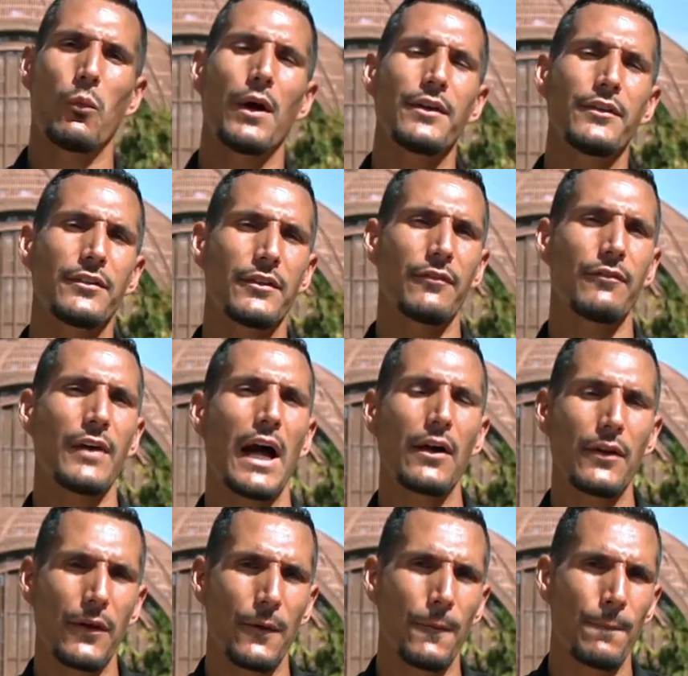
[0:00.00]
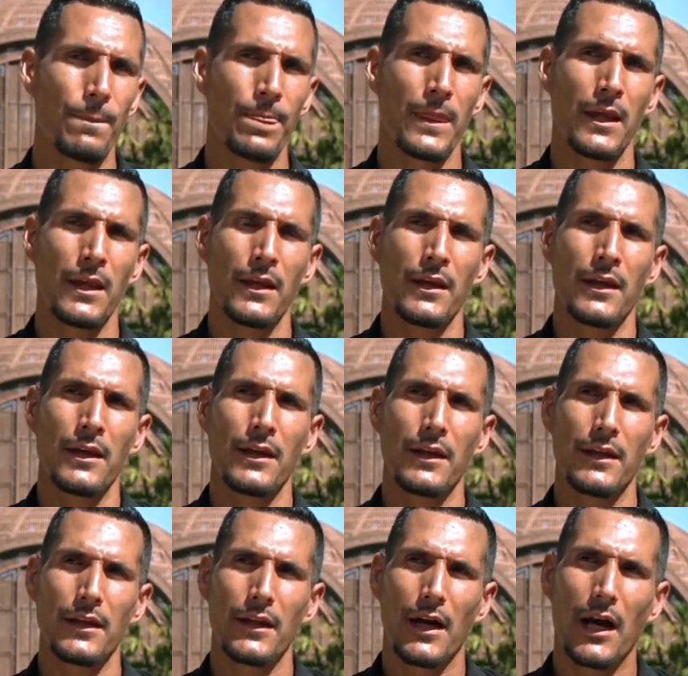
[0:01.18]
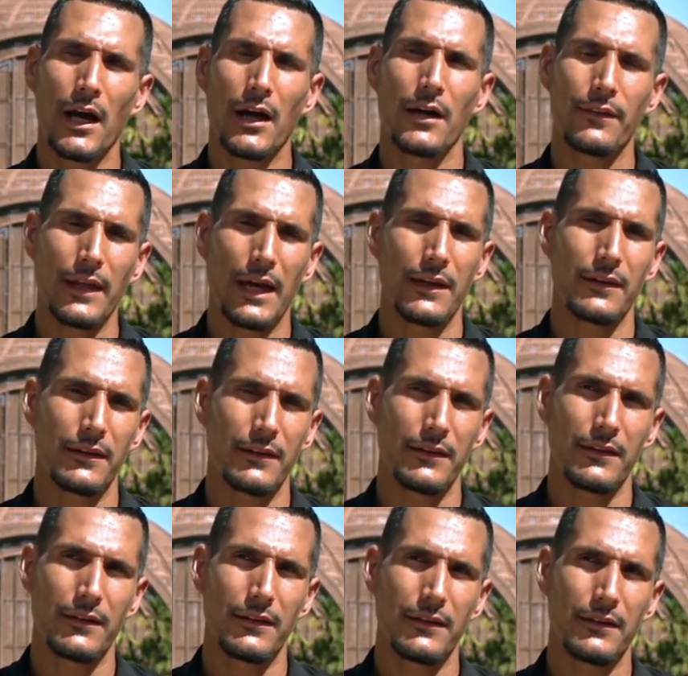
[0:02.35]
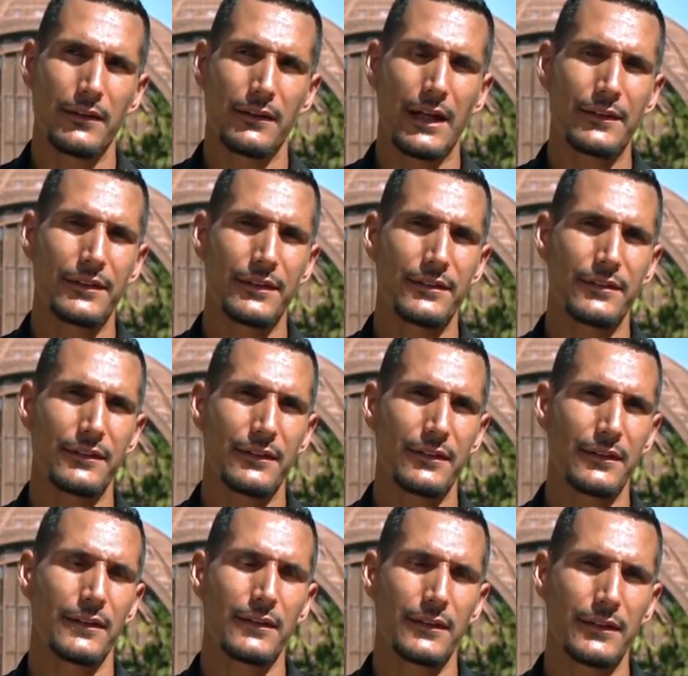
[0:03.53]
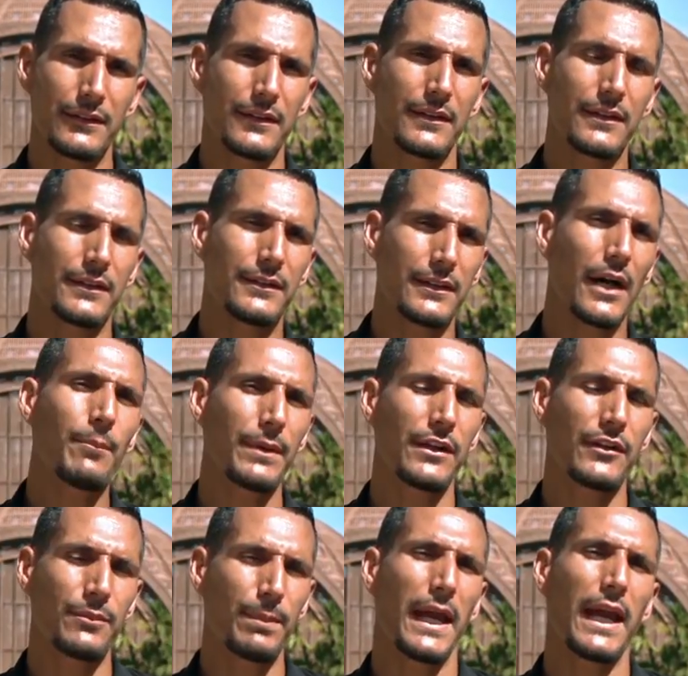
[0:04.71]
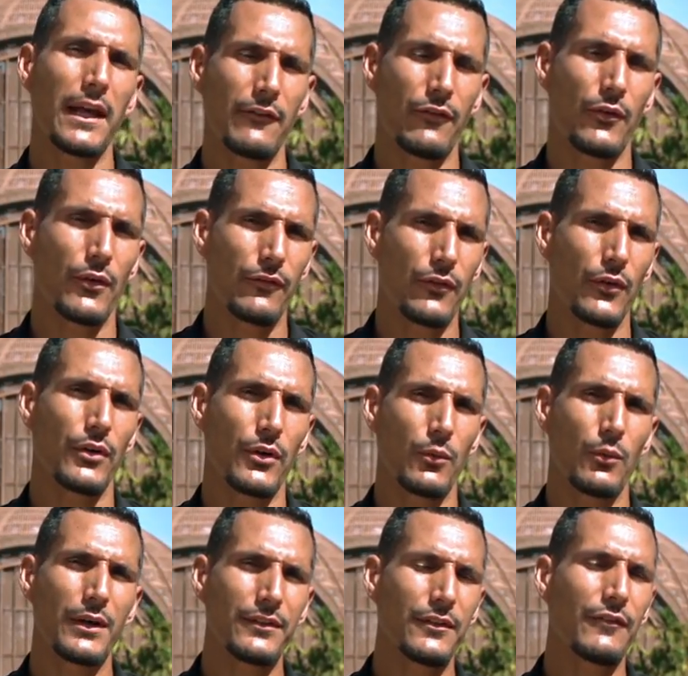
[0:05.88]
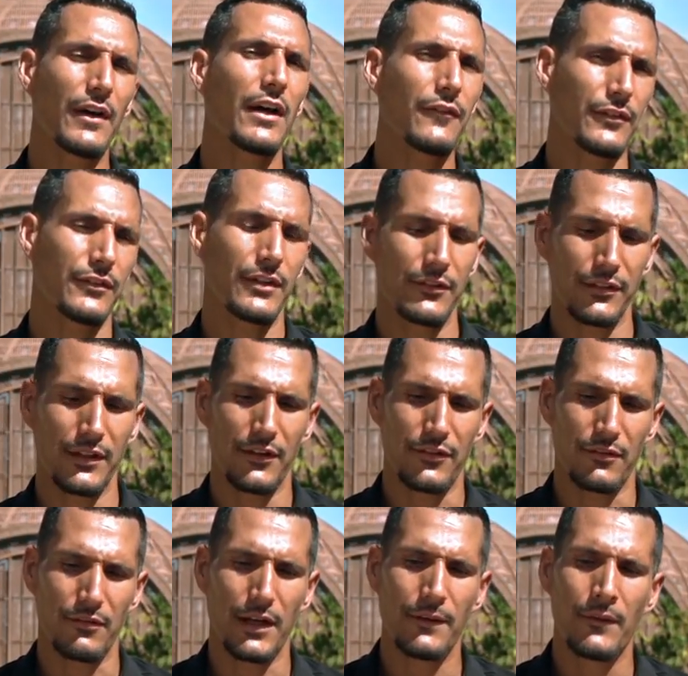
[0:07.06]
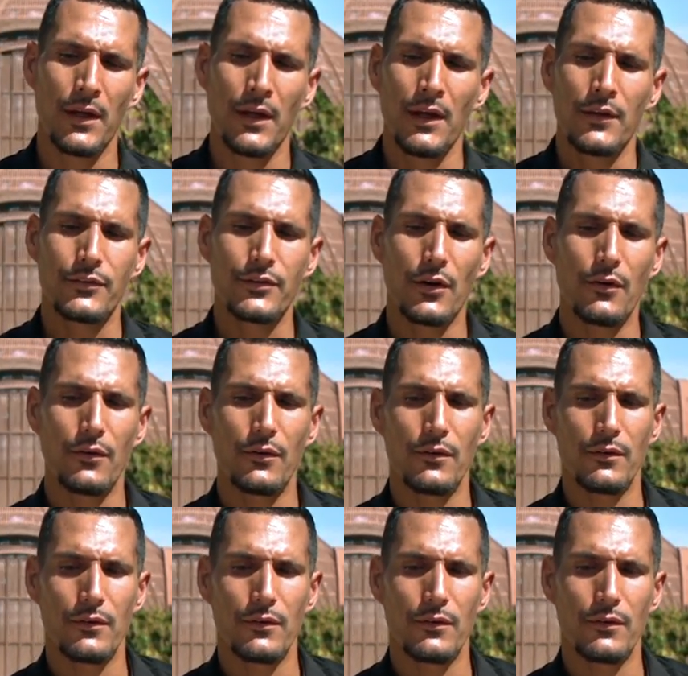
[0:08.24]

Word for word: what is the value uh, that that this company is paying for for you. What is the value of this education, right? So